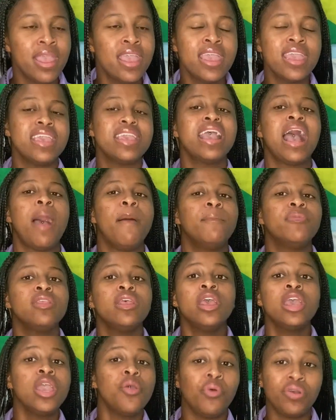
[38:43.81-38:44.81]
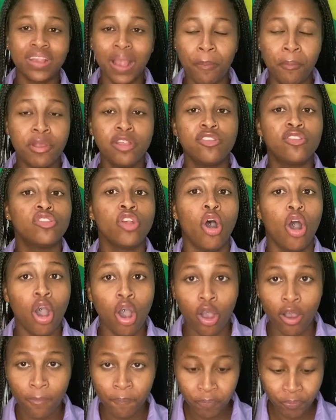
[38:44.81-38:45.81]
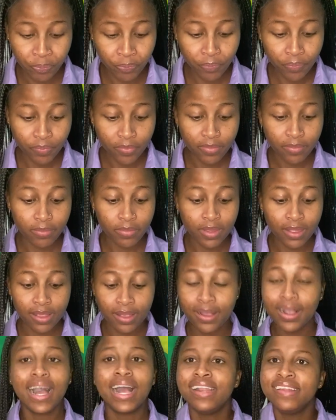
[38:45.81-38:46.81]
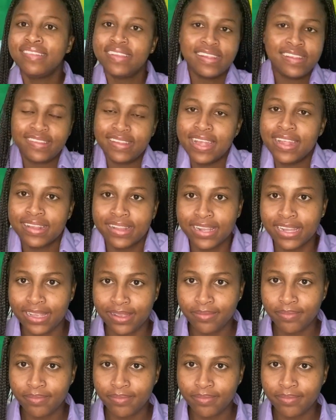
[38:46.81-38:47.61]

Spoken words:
It happened. It was happening so consistently.